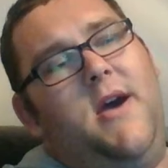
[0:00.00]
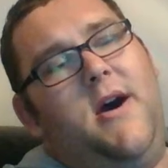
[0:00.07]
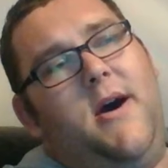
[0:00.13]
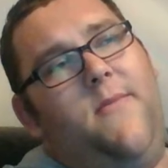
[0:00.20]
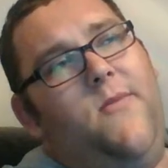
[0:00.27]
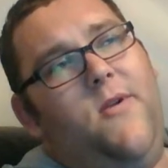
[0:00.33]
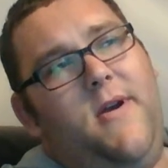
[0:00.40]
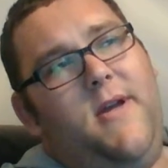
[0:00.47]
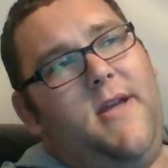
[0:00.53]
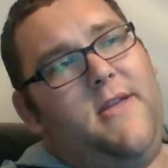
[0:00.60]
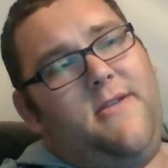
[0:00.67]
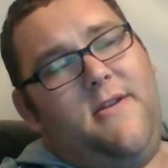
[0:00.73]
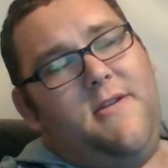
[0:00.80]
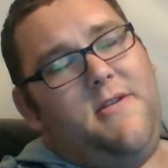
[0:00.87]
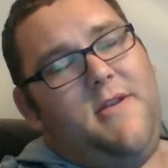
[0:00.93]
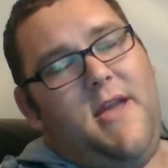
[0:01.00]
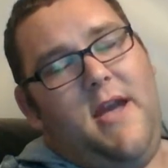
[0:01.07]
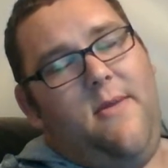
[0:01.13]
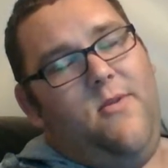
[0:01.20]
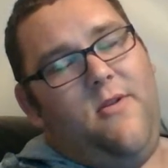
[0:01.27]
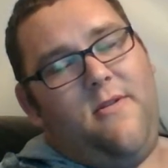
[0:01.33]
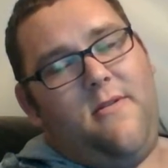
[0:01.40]
I'm not, as I say,
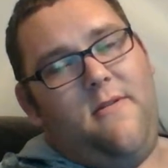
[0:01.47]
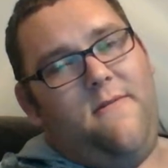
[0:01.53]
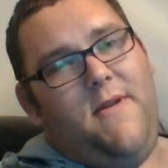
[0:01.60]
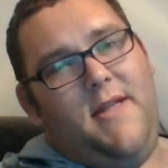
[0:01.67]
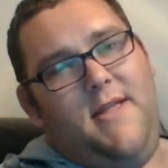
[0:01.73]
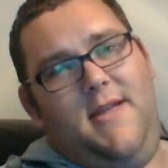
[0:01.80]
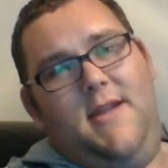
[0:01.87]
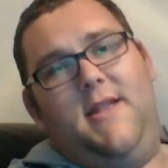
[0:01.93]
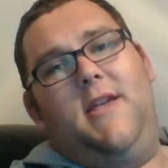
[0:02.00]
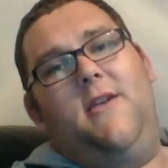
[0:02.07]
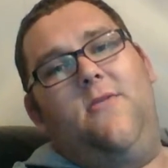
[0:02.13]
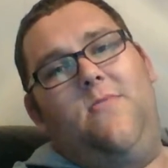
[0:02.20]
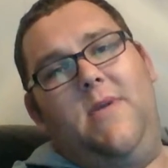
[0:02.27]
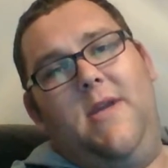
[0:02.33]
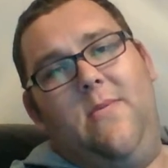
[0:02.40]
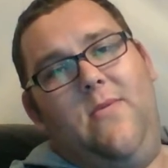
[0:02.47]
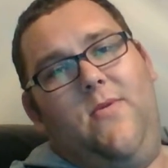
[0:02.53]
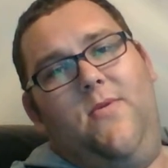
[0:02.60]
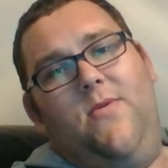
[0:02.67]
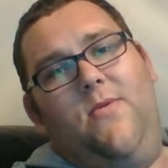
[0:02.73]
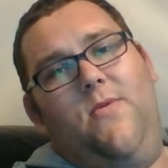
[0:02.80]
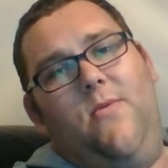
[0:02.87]
I'm not defending these people
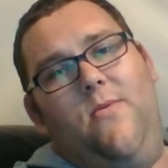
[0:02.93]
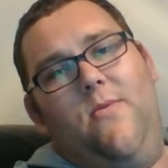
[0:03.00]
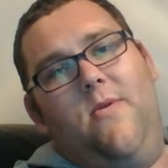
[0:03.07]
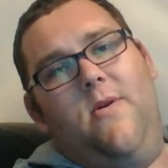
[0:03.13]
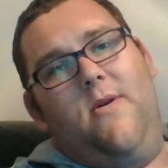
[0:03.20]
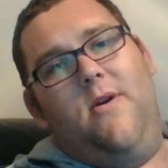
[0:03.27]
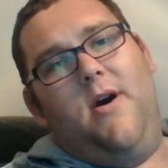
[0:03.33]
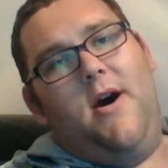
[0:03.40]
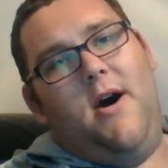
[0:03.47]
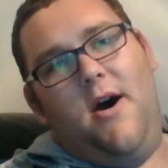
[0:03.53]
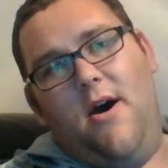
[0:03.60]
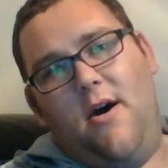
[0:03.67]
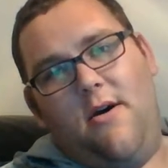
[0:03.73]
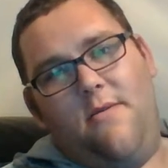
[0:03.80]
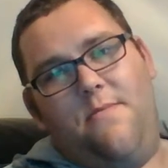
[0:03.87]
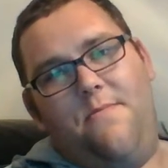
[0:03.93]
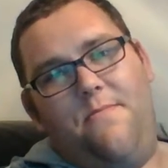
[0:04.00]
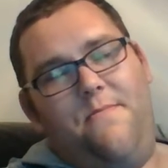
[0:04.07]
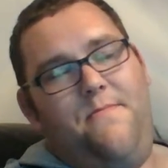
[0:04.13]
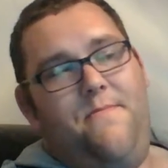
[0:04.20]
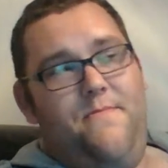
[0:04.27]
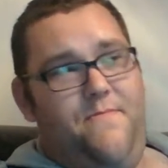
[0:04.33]
who are
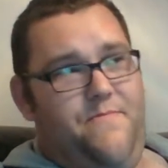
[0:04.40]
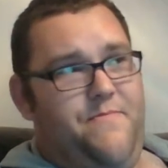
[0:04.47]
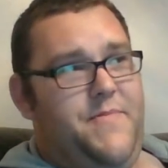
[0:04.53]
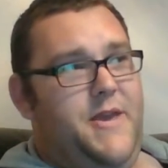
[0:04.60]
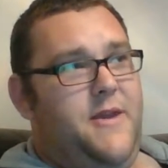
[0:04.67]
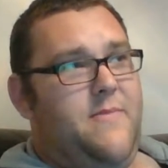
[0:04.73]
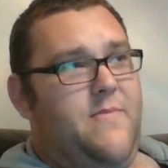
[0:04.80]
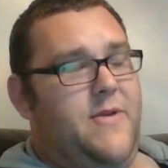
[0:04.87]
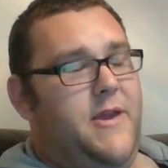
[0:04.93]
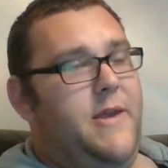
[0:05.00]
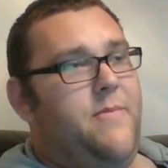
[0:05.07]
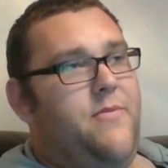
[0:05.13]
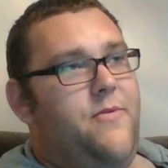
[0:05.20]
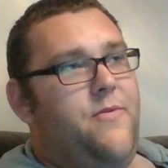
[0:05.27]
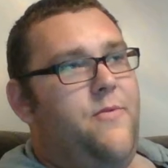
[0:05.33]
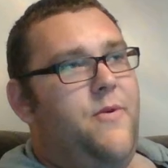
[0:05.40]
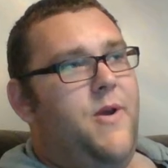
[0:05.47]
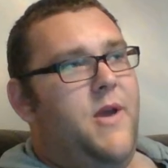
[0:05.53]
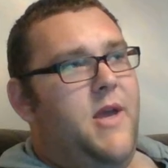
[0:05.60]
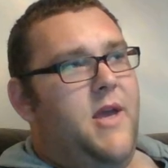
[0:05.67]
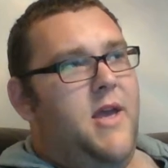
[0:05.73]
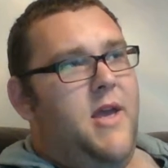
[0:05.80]
big people
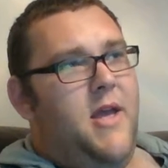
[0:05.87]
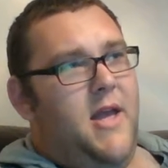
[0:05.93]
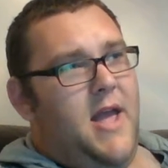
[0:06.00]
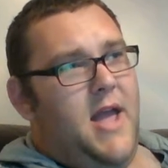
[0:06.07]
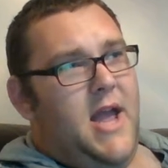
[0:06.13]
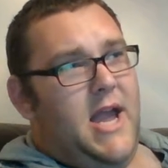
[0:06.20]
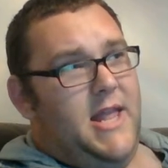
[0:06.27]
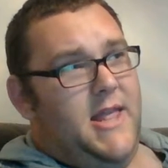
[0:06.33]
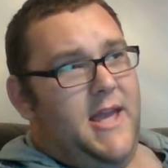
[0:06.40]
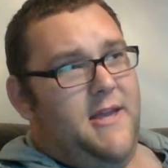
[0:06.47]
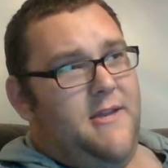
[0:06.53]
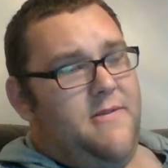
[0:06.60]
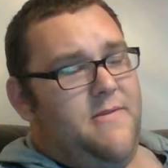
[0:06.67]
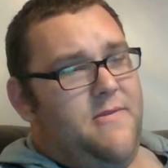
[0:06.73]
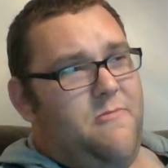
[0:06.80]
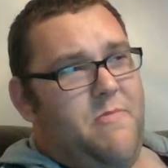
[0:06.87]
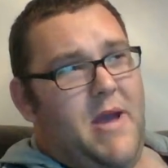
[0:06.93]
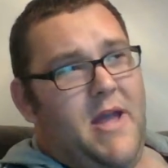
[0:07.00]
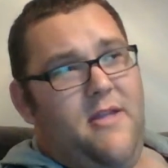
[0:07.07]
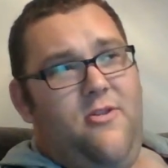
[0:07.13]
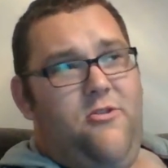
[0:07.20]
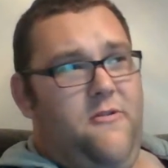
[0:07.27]
and they
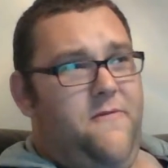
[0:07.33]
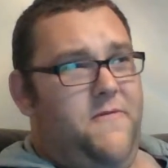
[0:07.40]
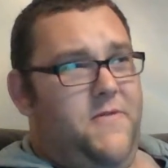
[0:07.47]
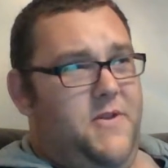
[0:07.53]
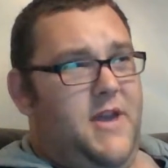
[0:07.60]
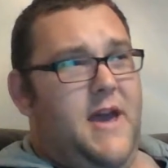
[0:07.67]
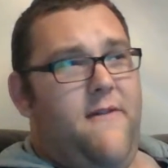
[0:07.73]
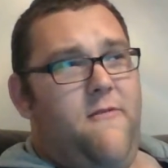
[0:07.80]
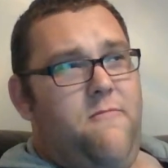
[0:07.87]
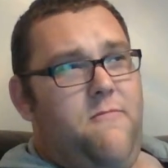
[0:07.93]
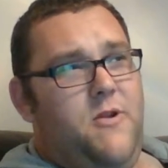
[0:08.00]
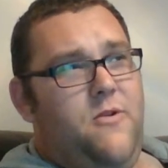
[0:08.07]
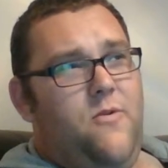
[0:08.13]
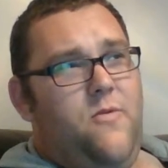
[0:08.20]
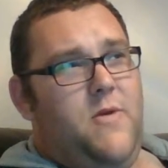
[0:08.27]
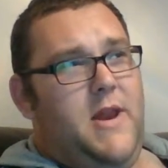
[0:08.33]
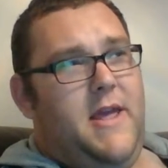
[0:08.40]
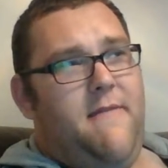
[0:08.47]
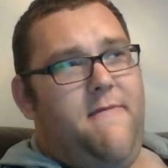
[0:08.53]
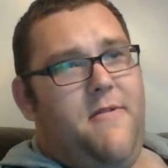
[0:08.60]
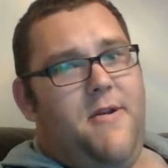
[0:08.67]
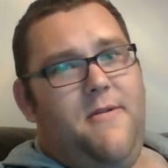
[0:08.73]
sponge off the government or
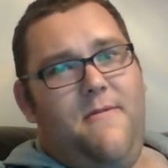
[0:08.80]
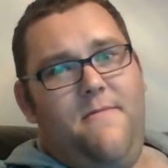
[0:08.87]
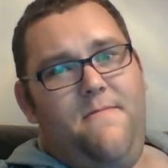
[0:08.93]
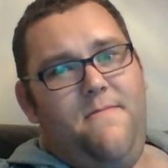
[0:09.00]
whatever.